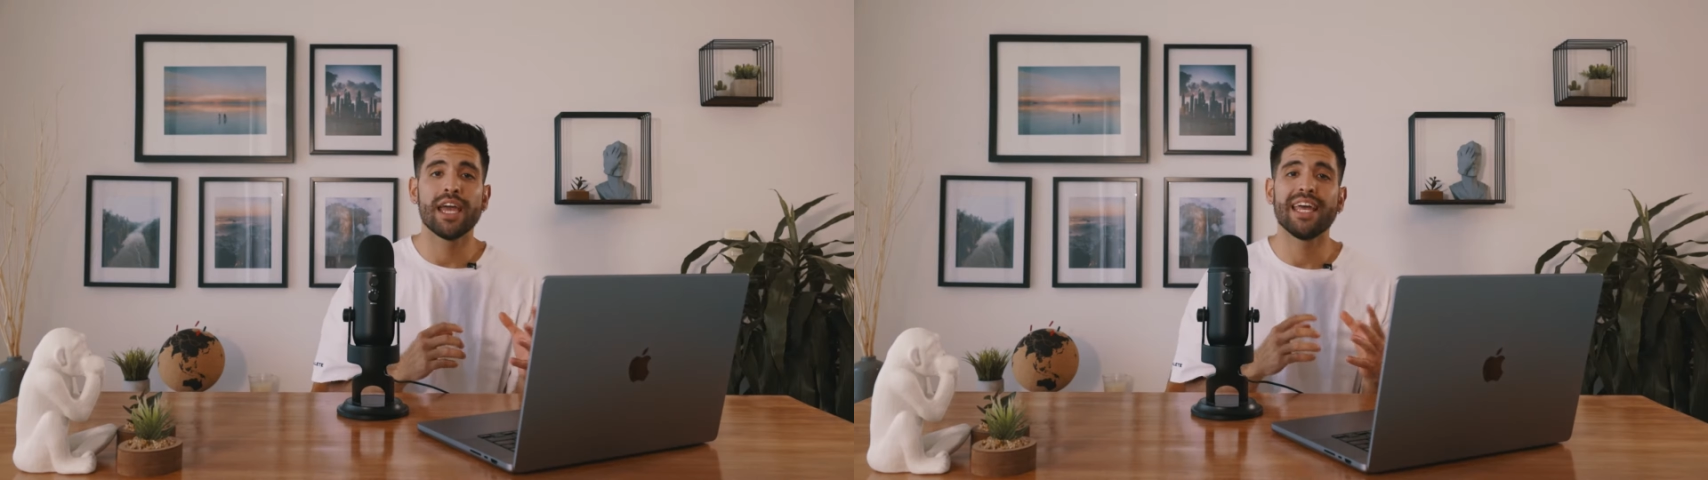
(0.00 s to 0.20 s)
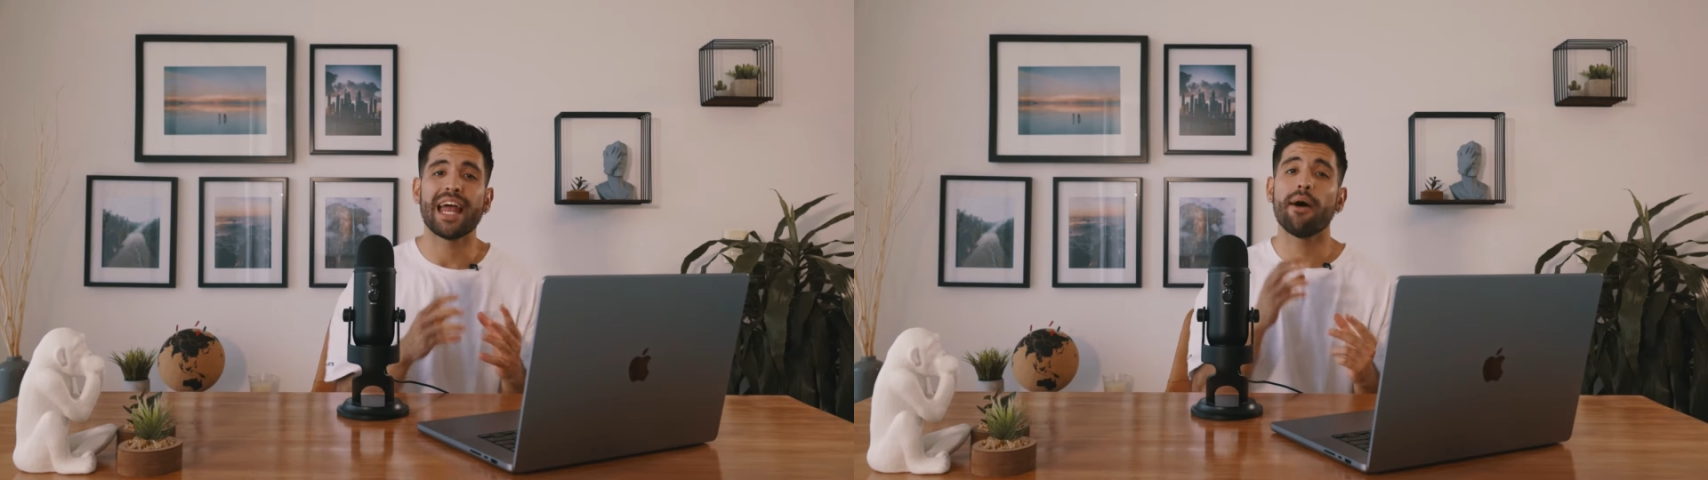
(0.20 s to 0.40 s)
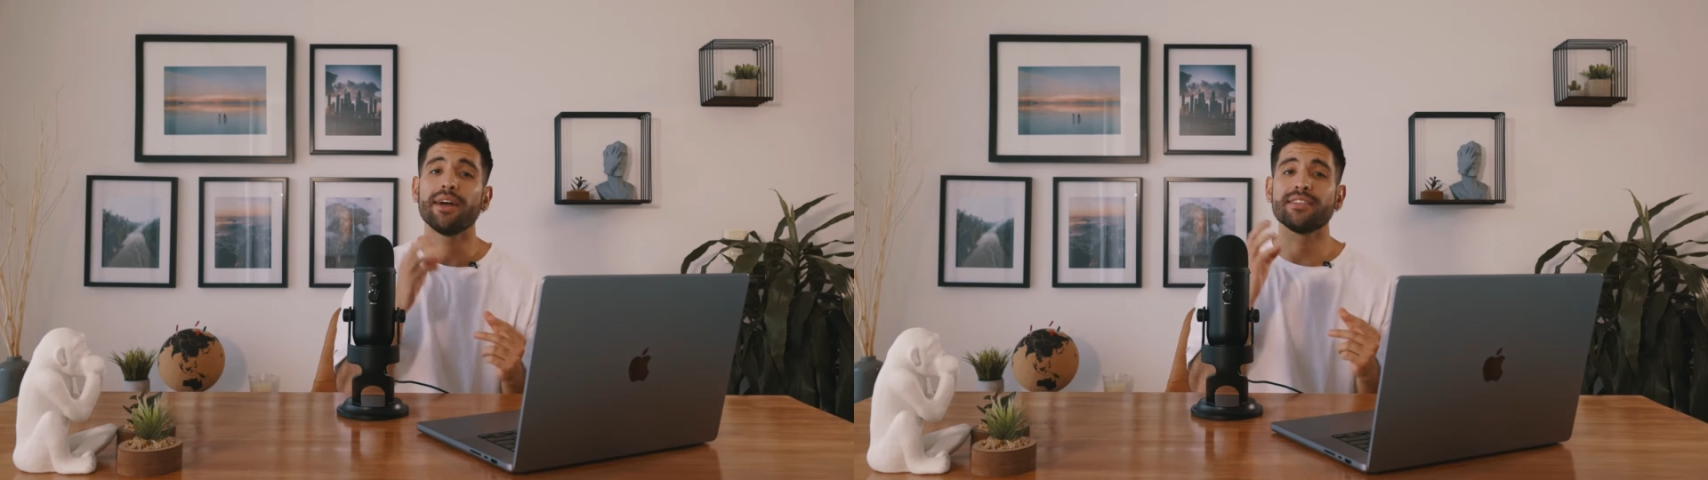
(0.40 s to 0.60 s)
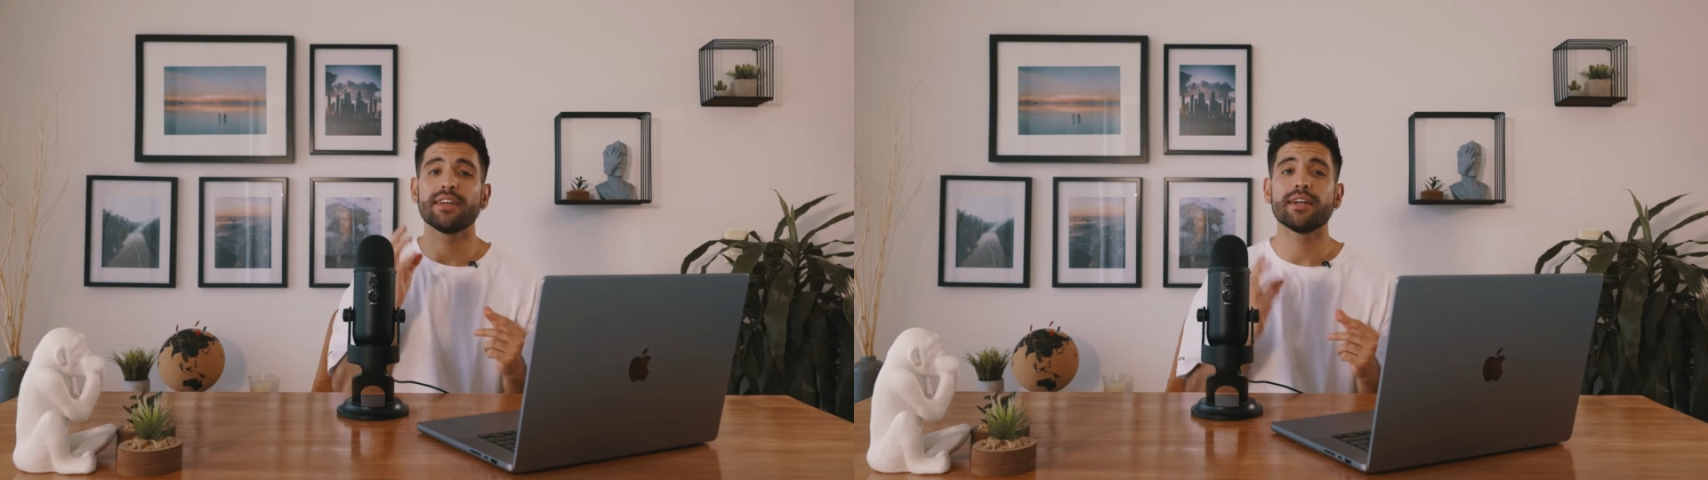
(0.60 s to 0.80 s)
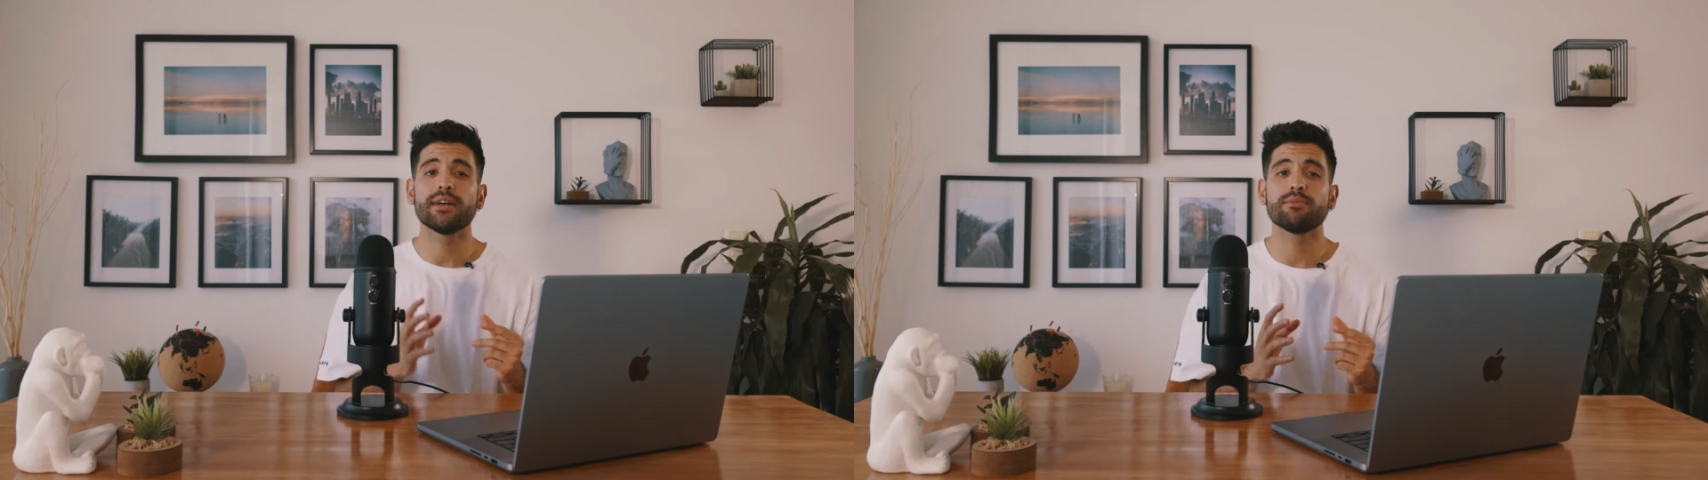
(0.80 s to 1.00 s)
and how I
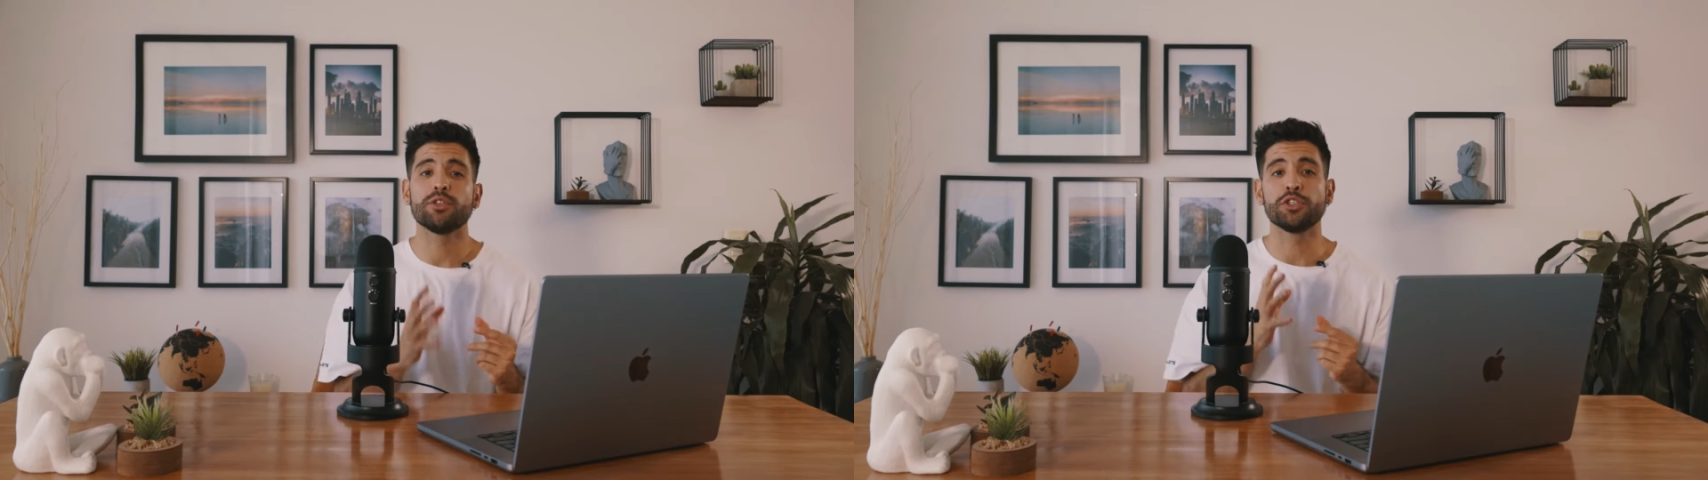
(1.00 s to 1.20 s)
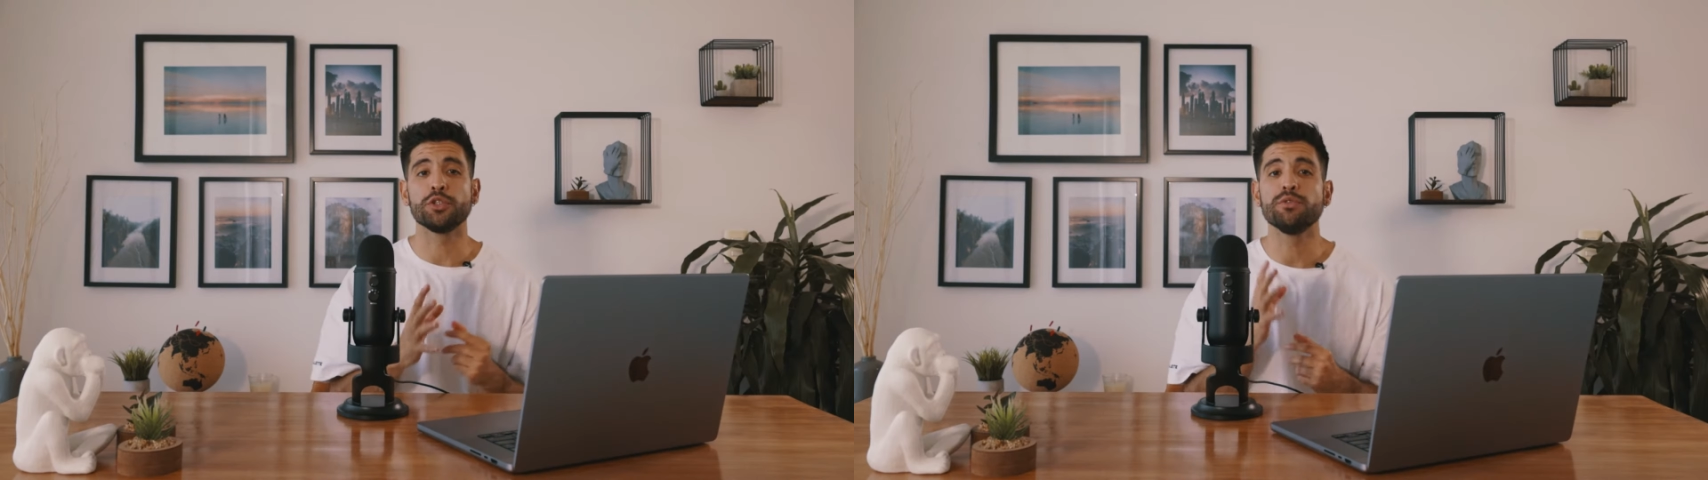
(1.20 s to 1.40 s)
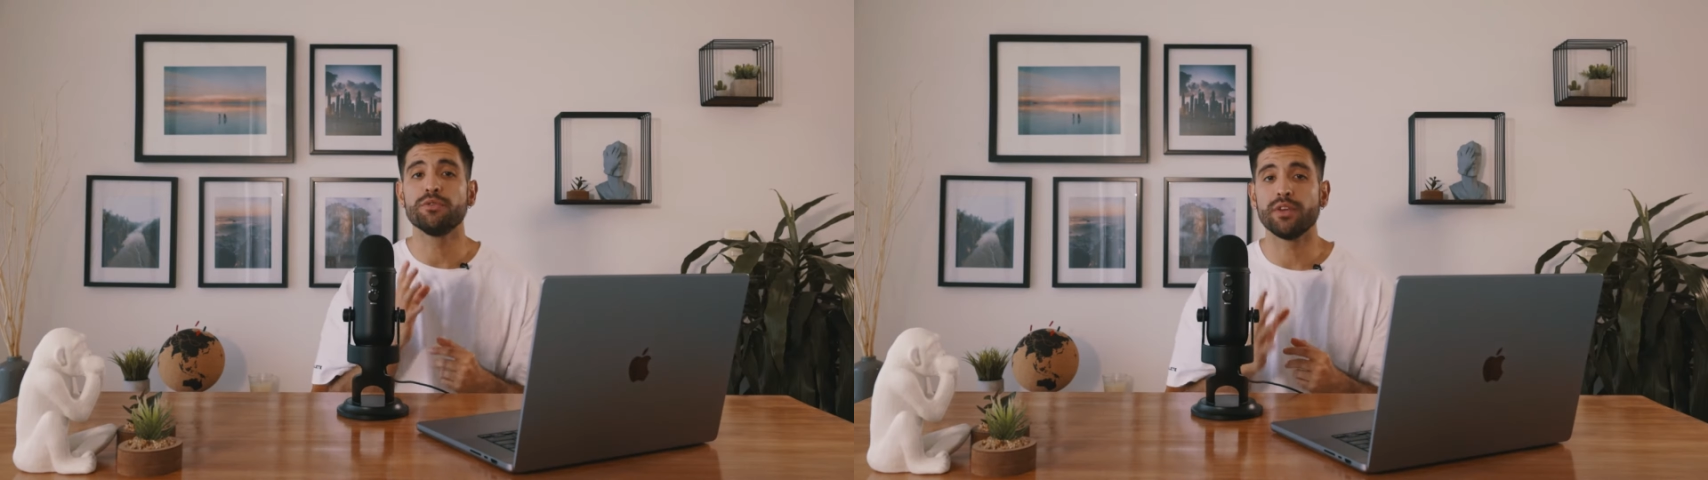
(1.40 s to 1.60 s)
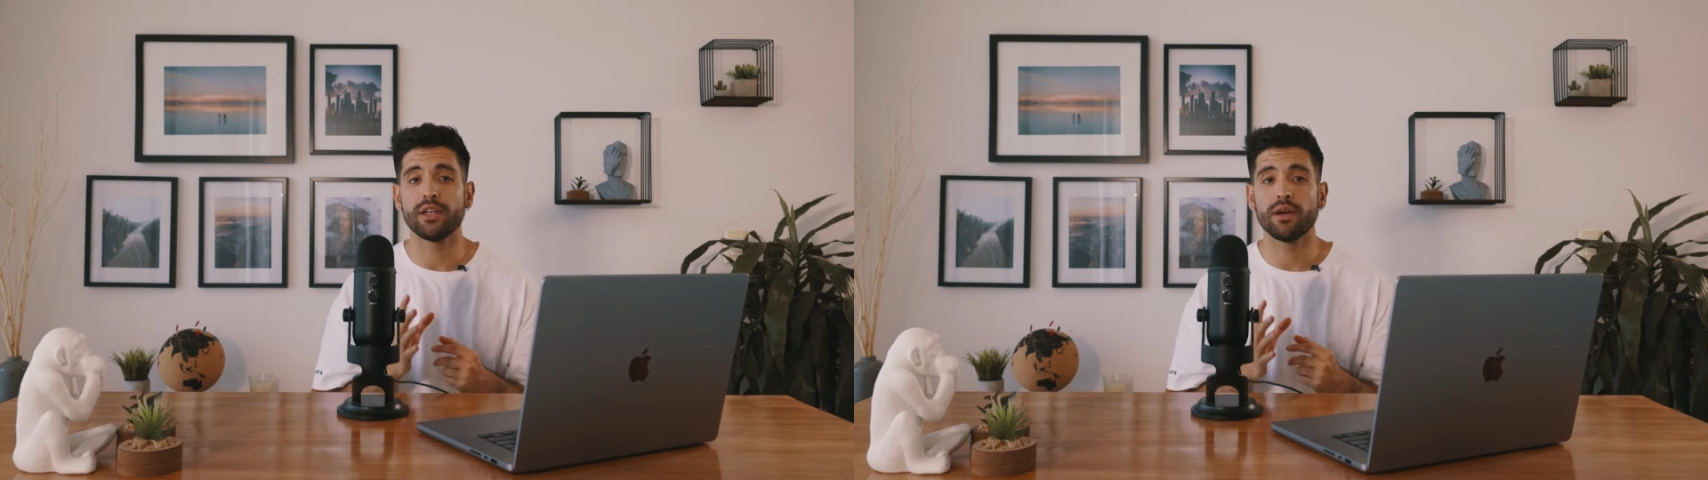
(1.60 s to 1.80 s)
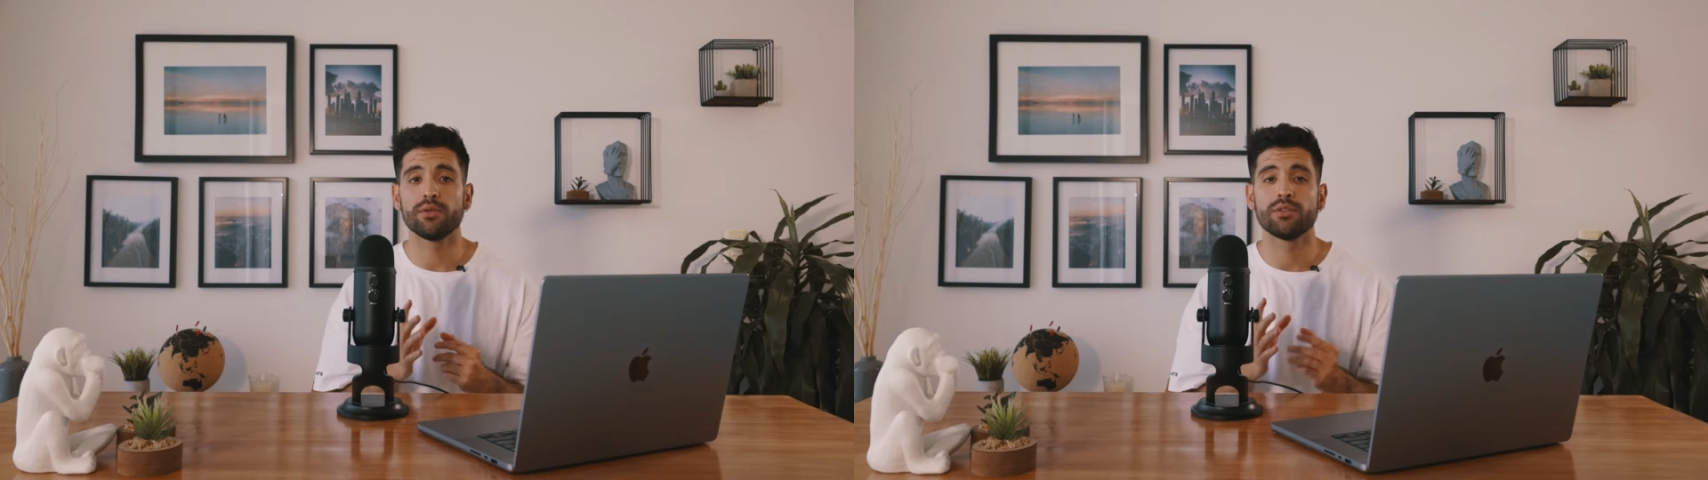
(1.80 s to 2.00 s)
set it up to shoot
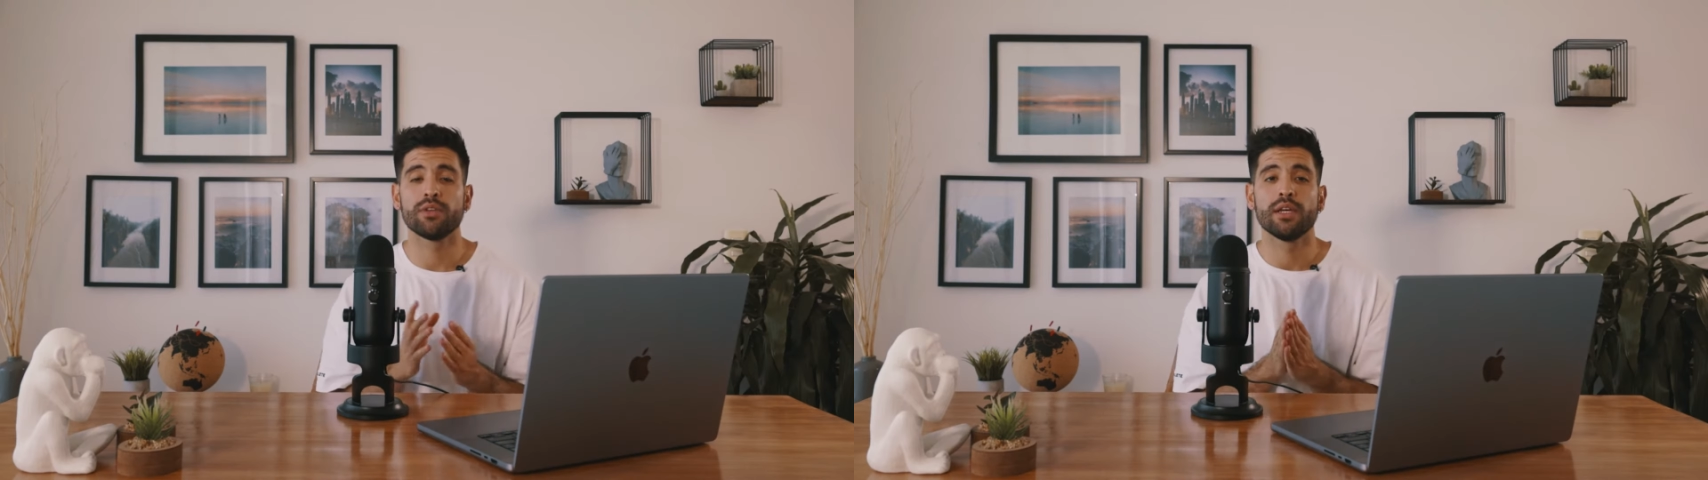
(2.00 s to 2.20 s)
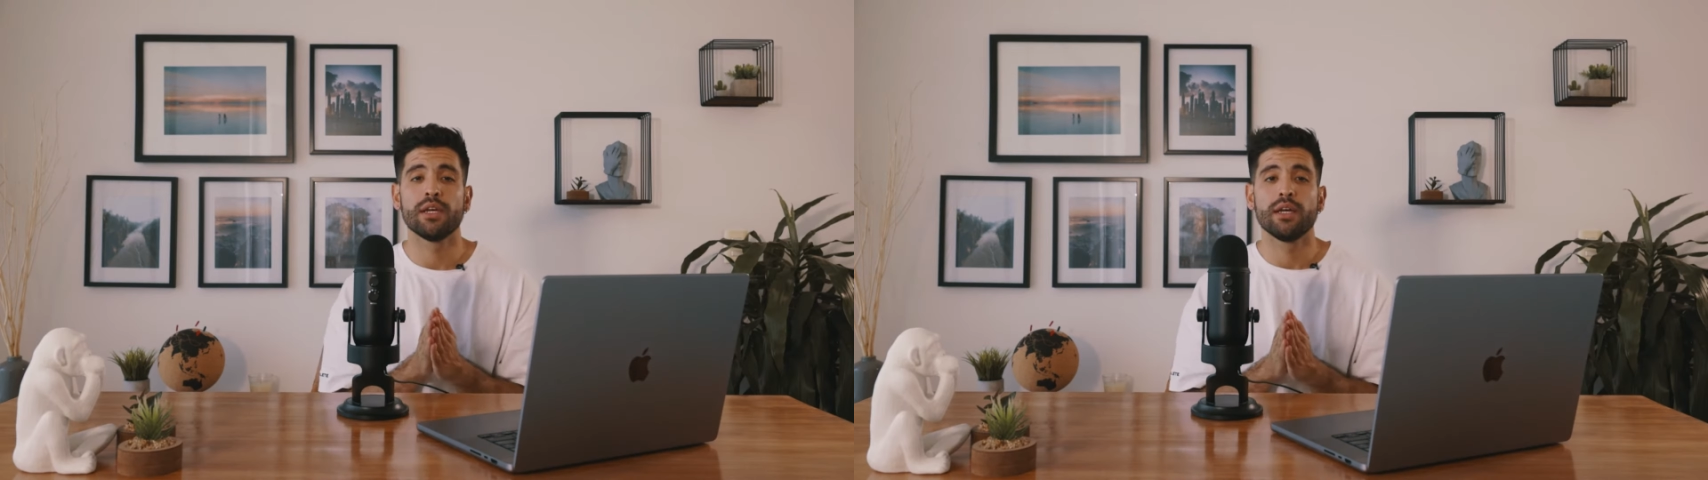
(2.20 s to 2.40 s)
videos.